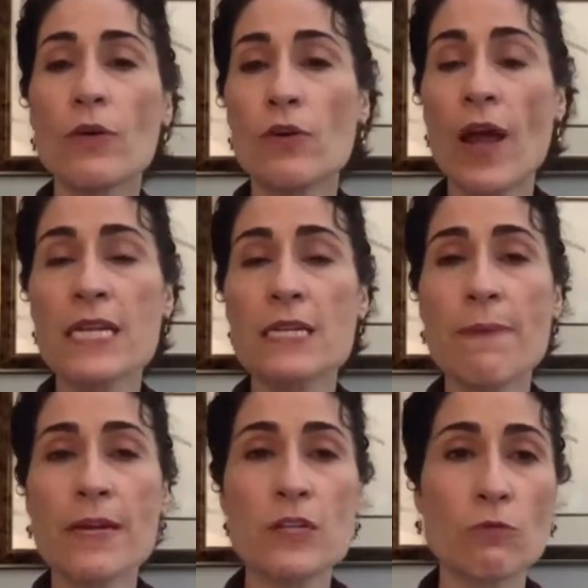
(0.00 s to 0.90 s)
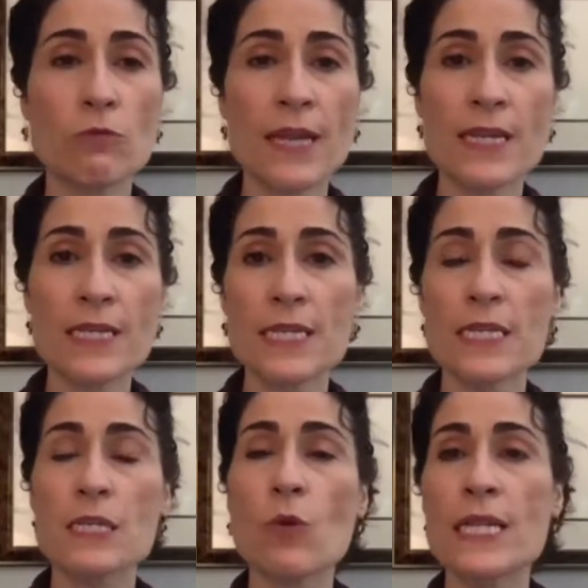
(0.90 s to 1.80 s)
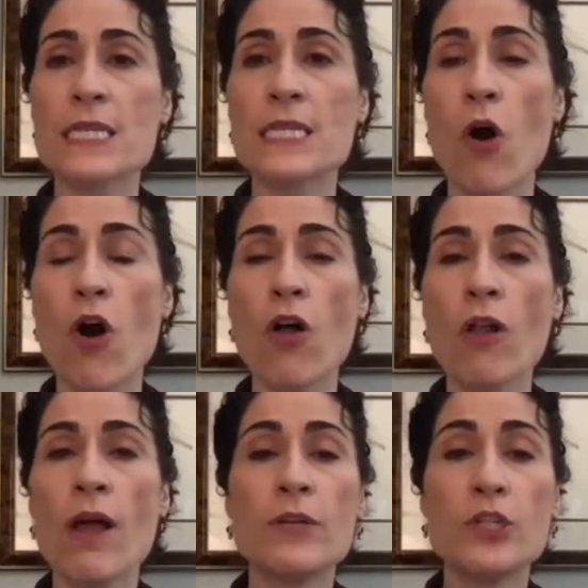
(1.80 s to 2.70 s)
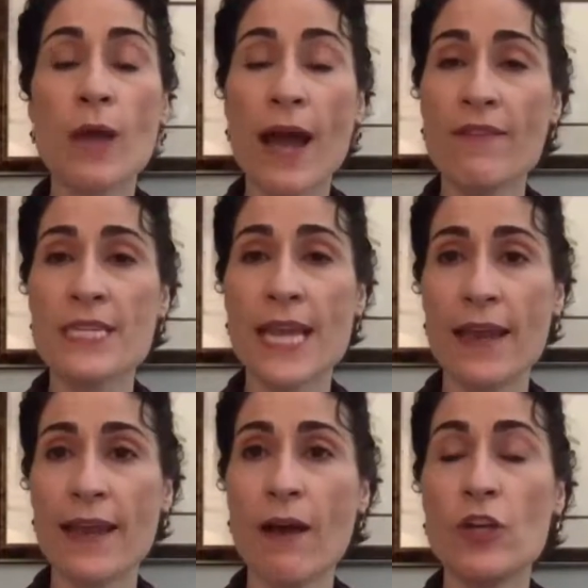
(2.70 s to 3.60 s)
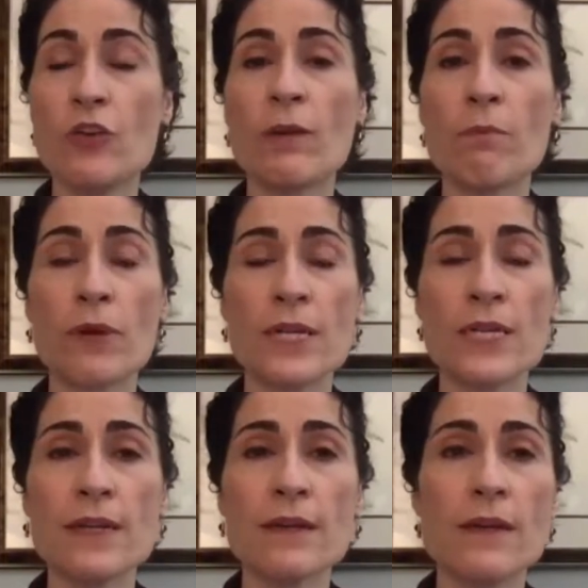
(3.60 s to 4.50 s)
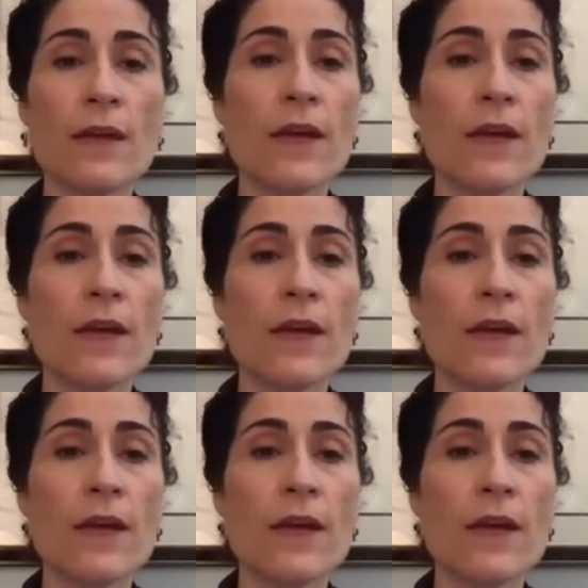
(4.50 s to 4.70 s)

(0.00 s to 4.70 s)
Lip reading: you're not expected to read this. This is quite small, but you have this handout and you can print it.